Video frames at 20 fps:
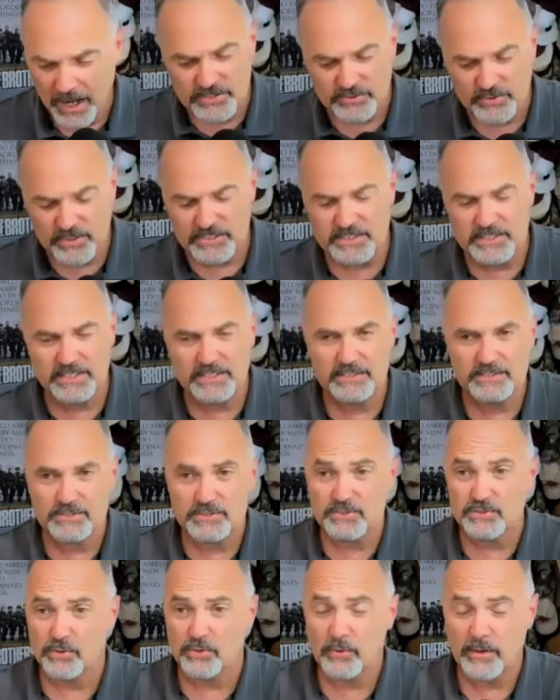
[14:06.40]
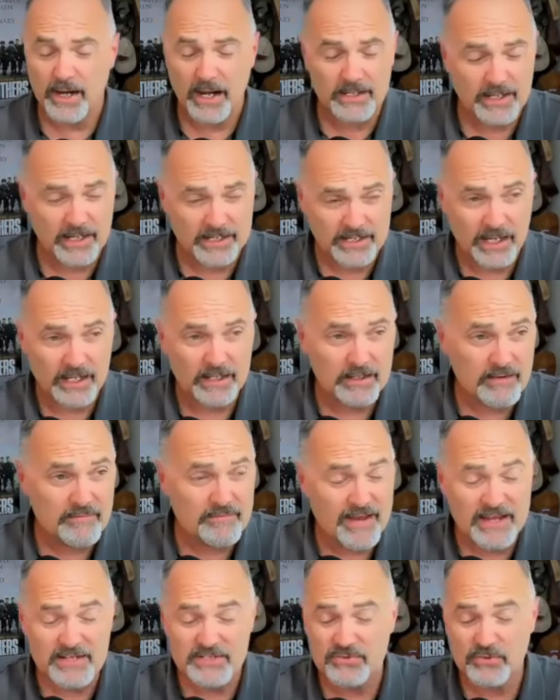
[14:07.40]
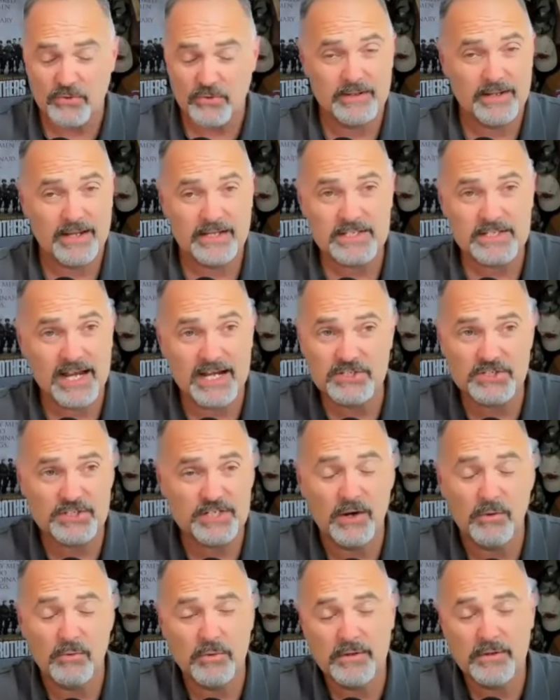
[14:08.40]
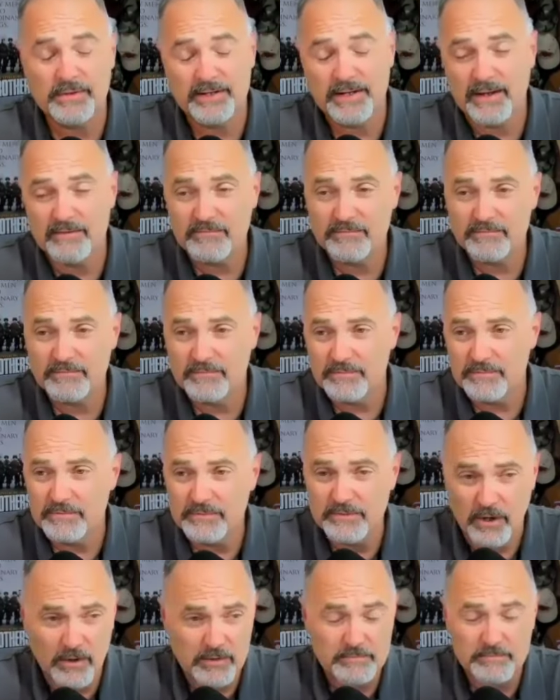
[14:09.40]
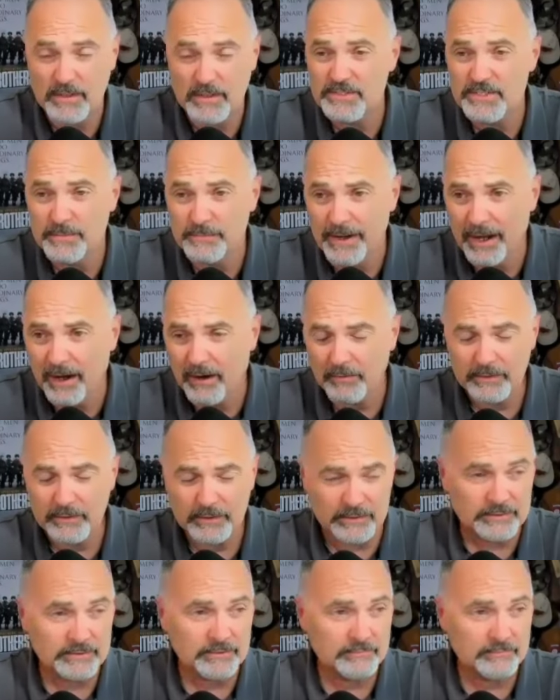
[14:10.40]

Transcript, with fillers: interesting story, I, and I love that story. And that's actually not one that I thought much about.